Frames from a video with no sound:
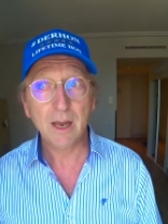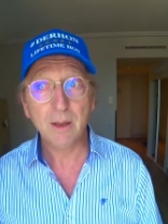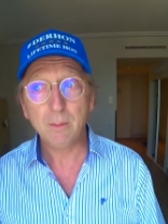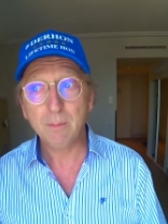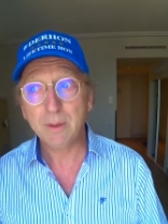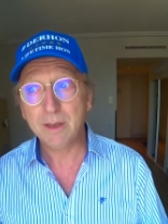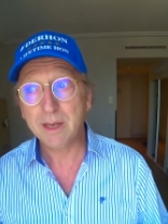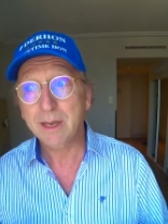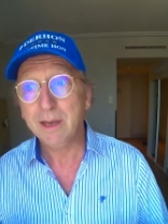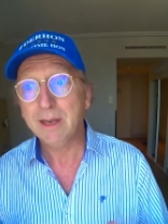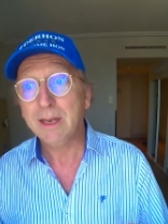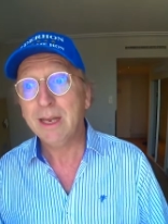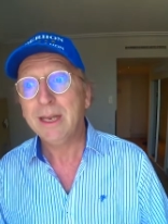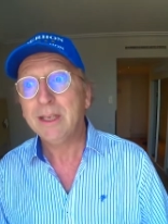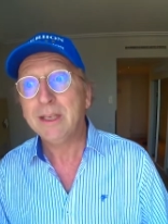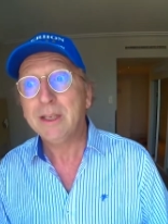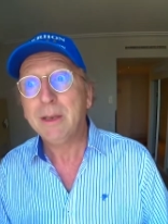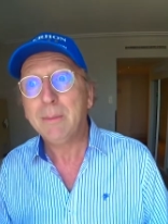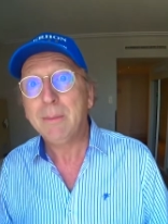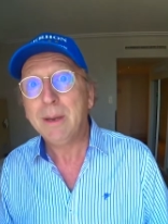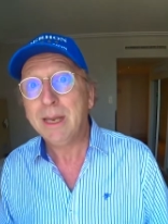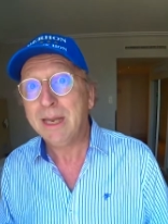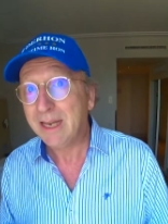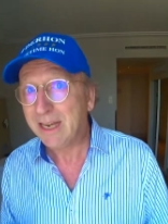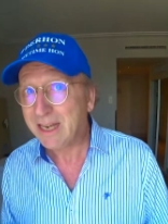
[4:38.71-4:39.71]
but it needs to
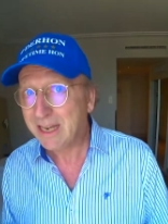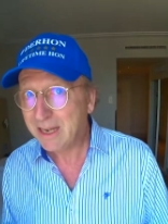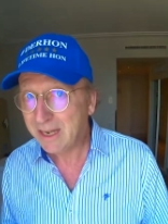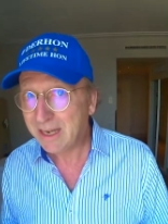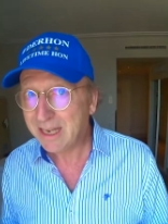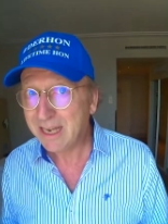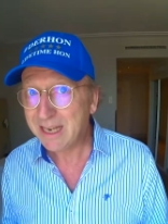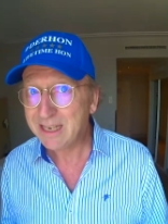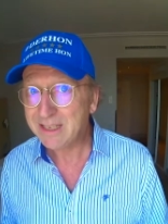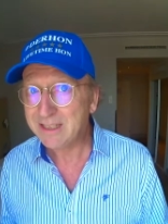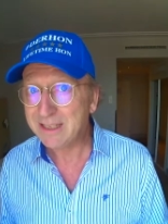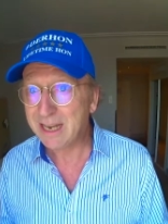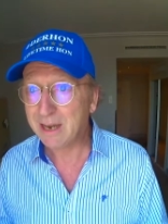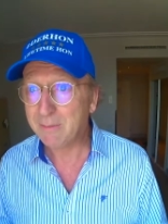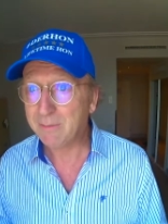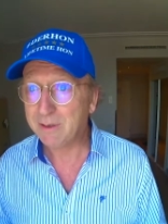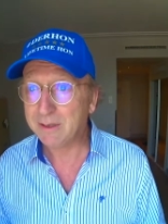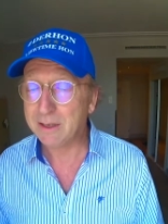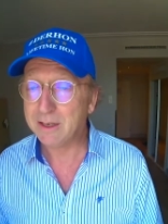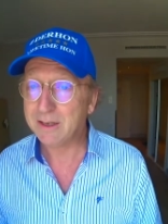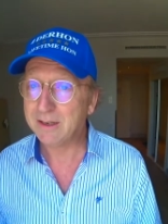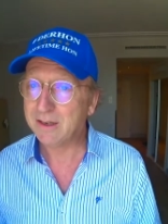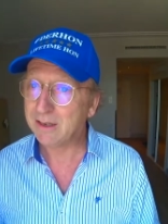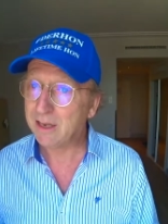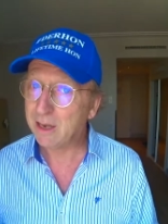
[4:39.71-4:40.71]
be legally
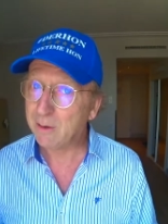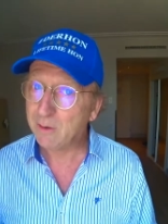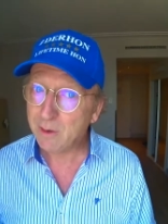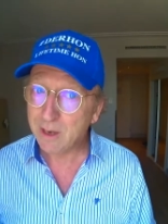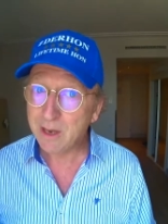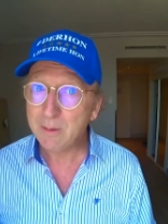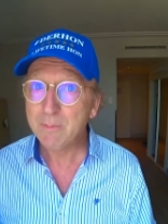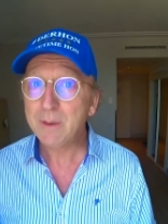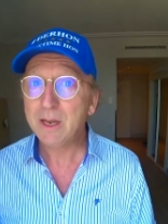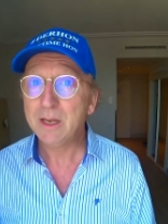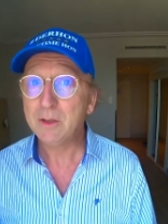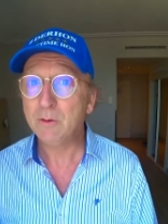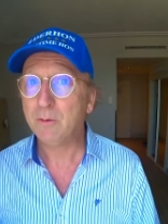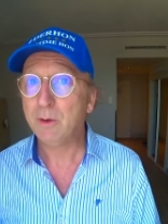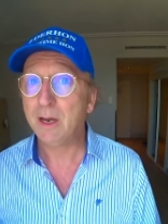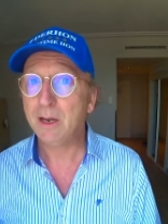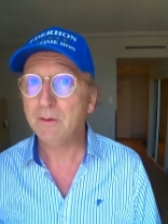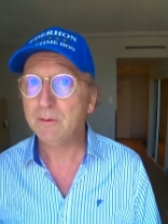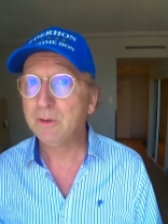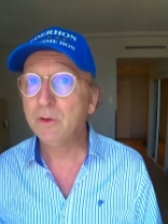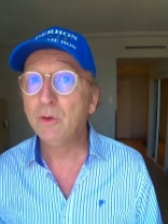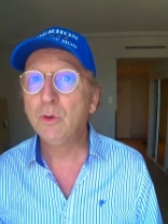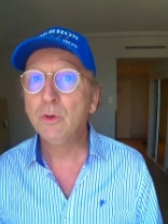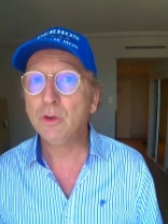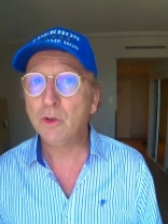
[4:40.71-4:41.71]
examined and thoroughly by the
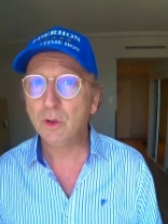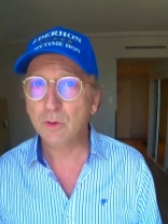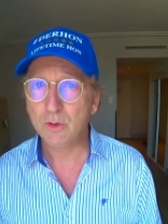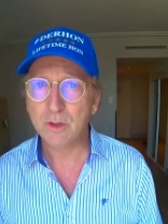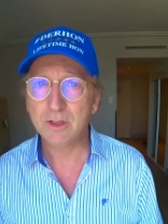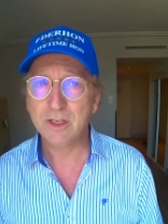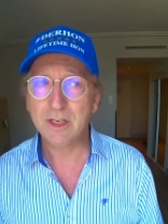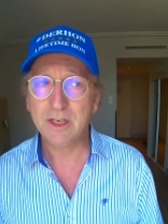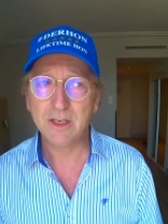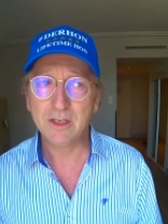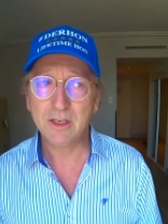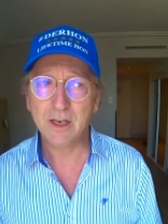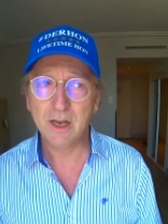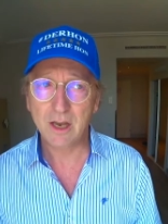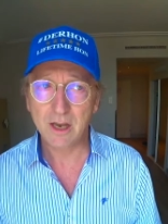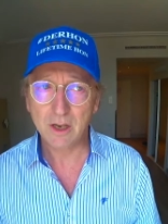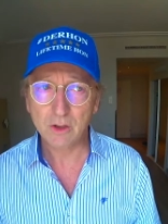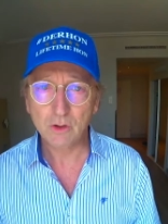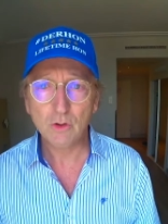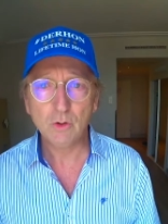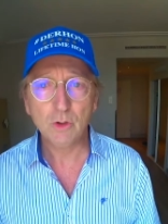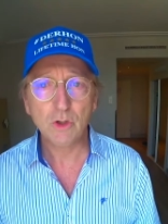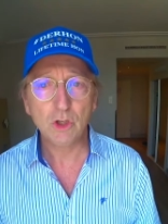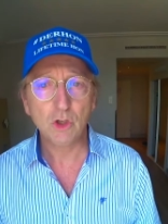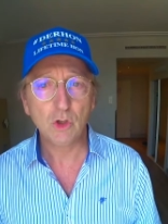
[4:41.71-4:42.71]
relevant authorities
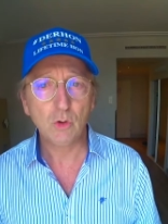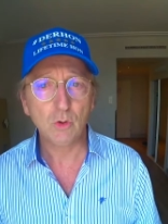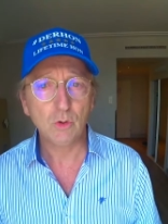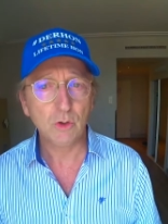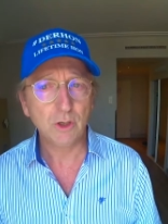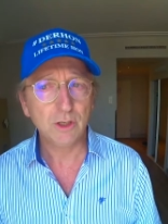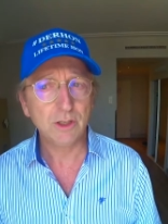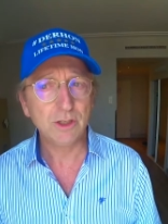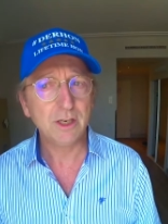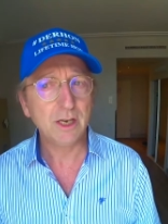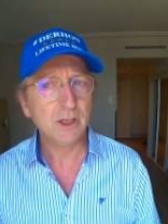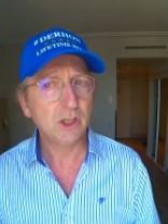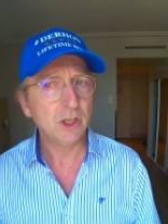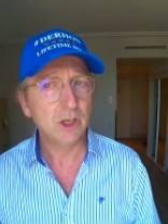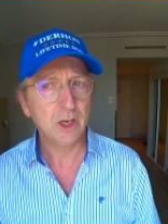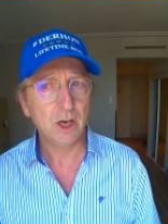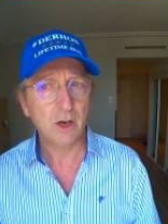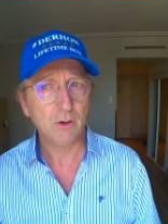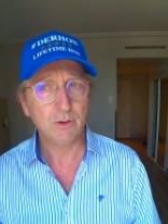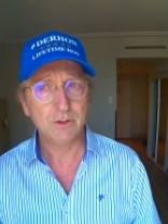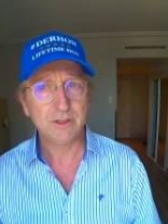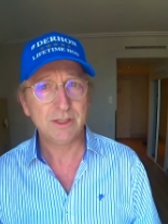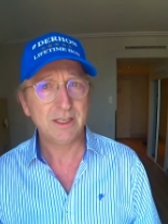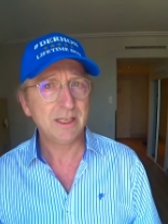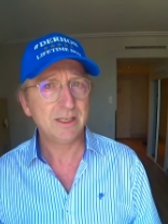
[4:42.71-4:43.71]
to ensure that such
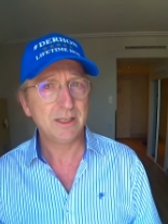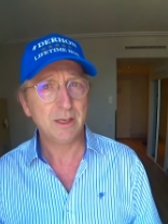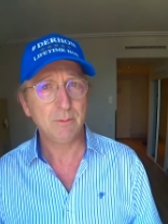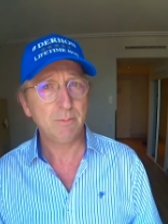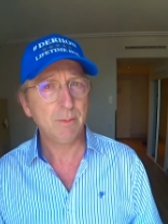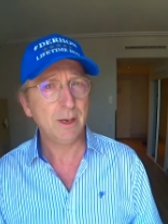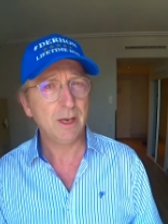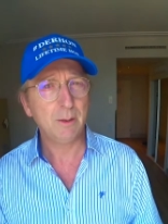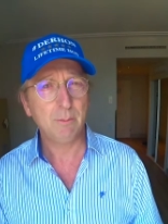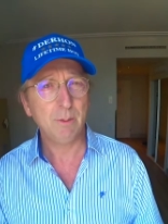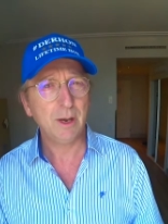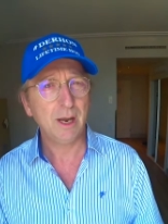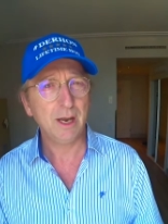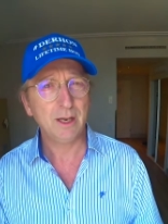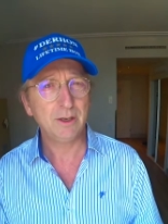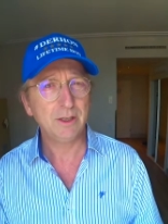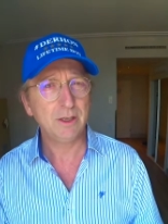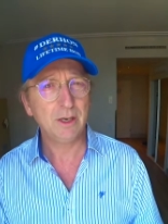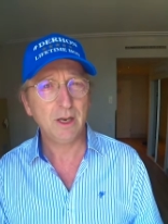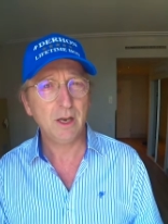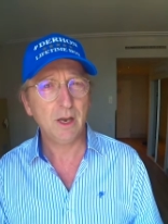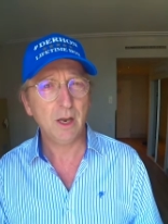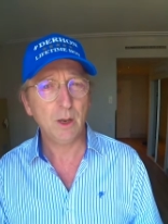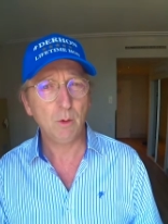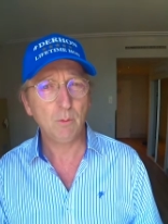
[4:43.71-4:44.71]
occurrences are
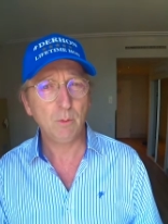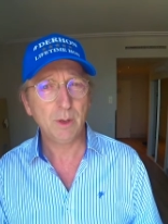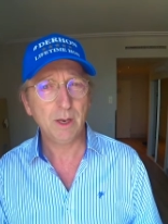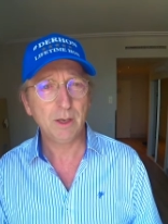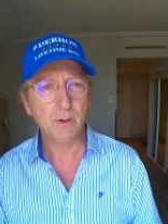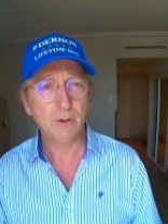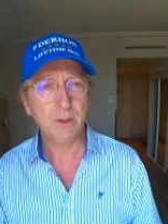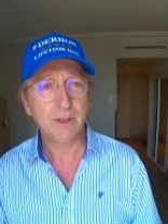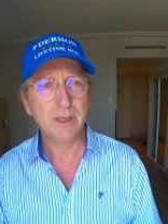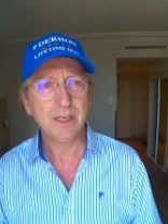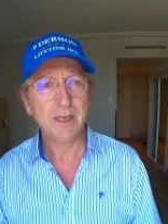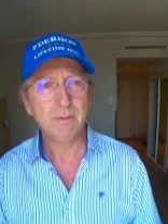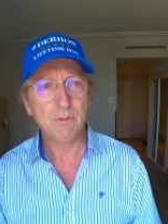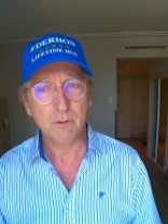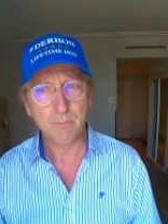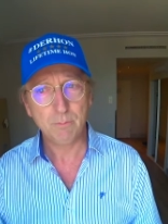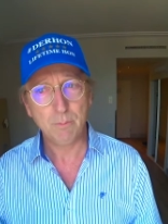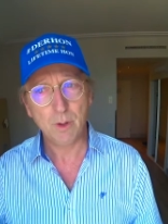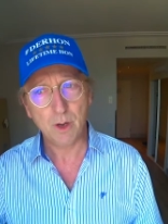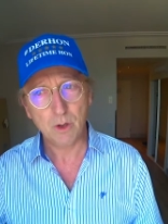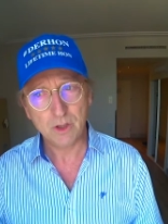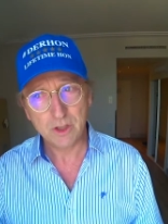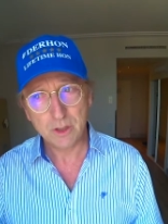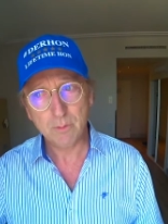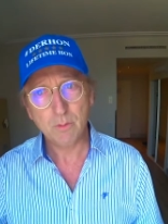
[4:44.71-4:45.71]
minimized, whether it's even
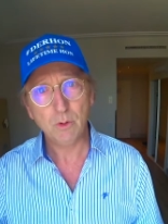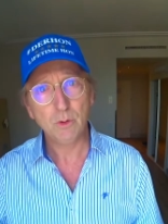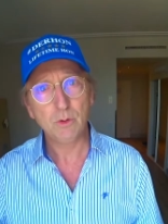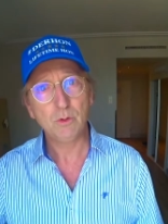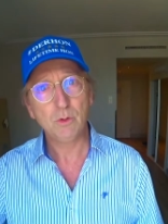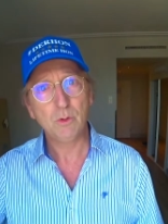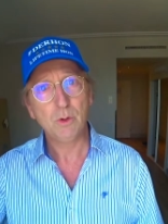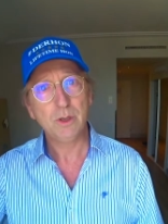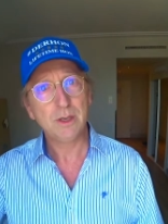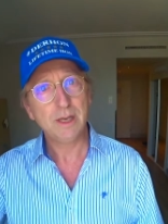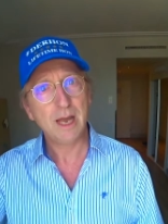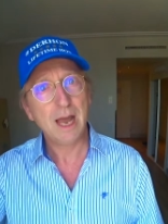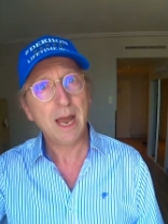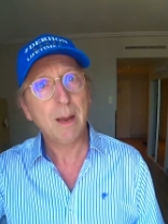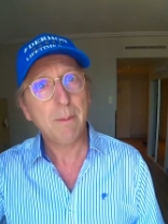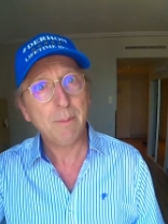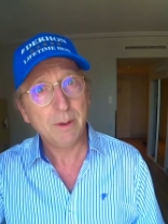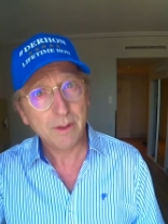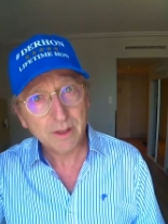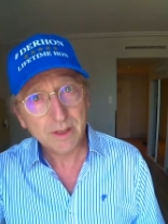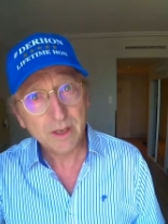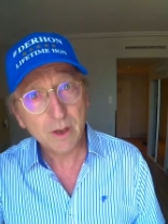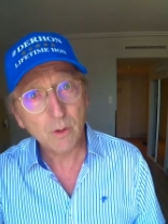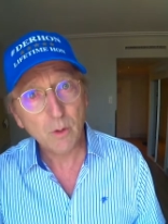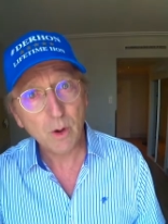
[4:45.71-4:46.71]
possible for it to
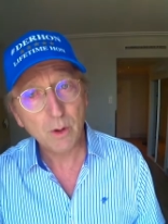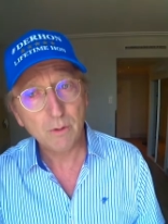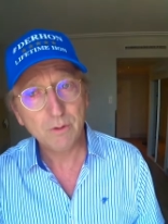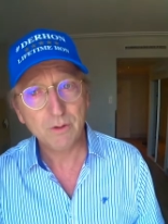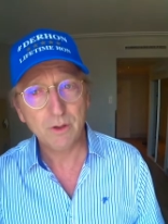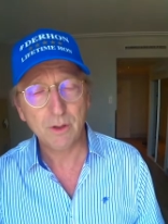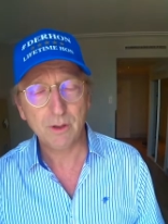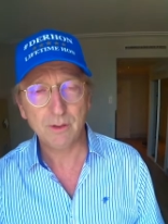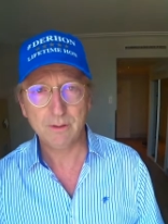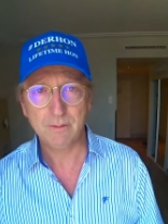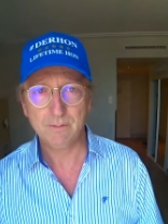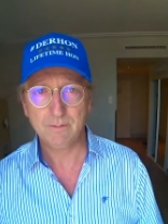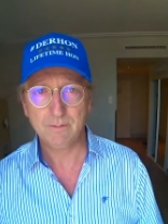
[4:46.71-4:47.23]
happen so often.